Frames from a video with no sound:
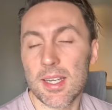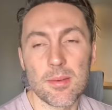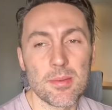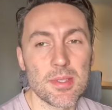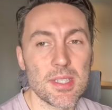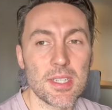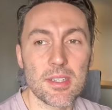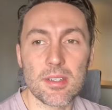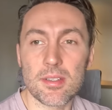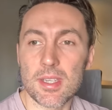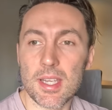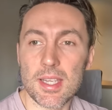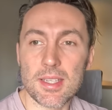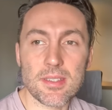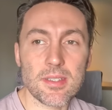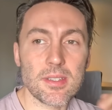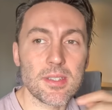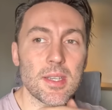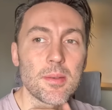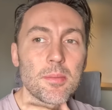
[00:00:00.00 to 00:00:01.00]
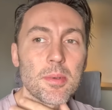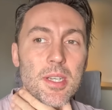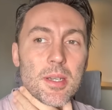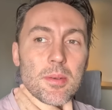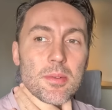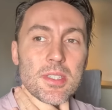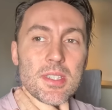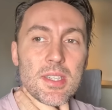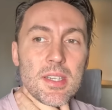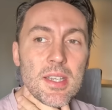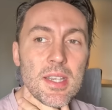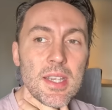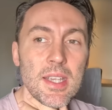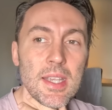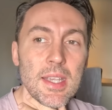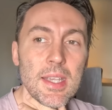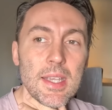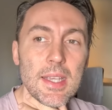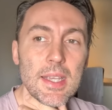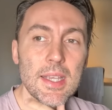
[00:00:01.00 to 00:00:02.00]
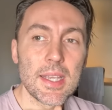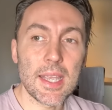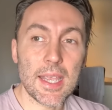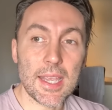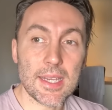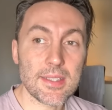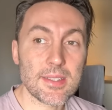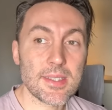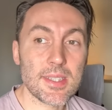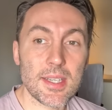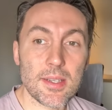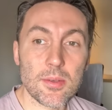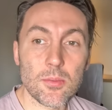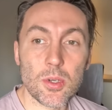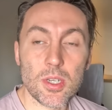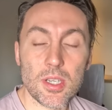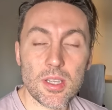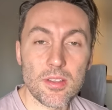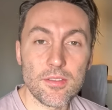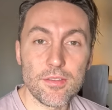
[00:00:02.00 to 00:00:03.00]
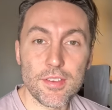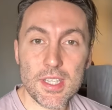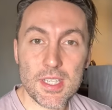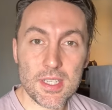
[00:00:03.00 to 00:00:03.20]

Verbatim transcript: I was here yesterday, but I was editing one of the